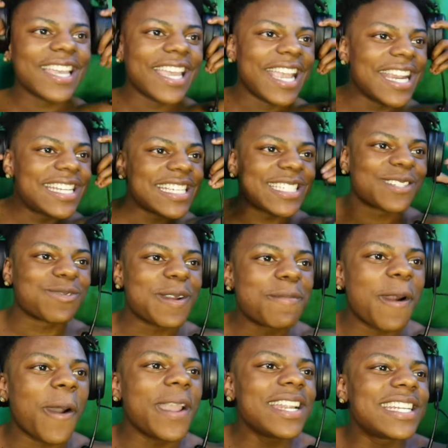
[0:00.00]
He just,
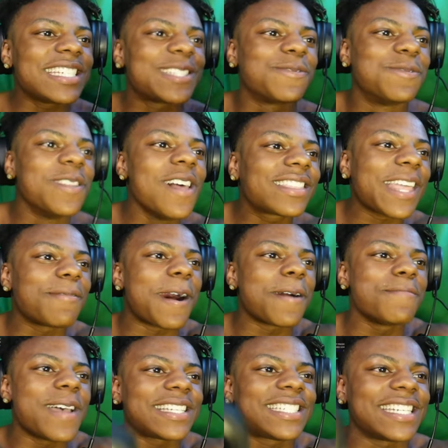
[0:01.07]
bro, he just looked at my
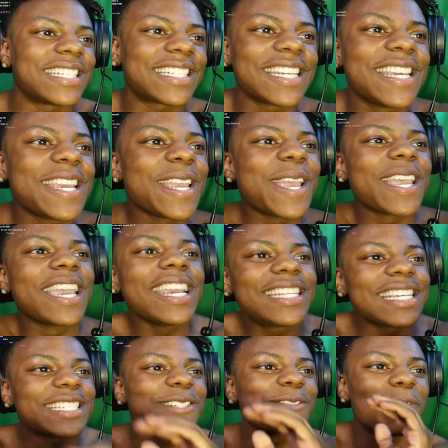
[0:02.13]
message. He
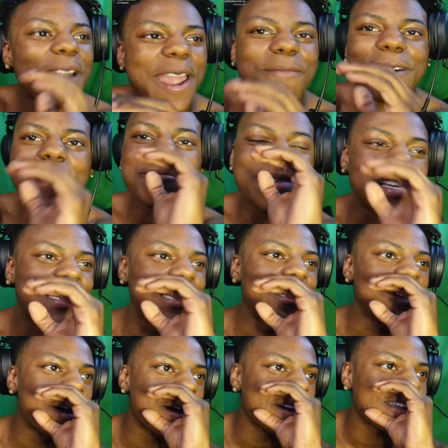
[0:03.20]
just read my message,
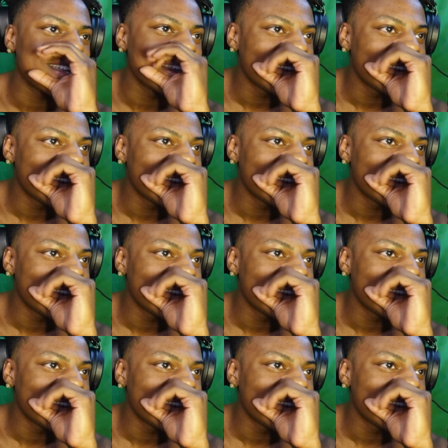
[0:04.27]
dog.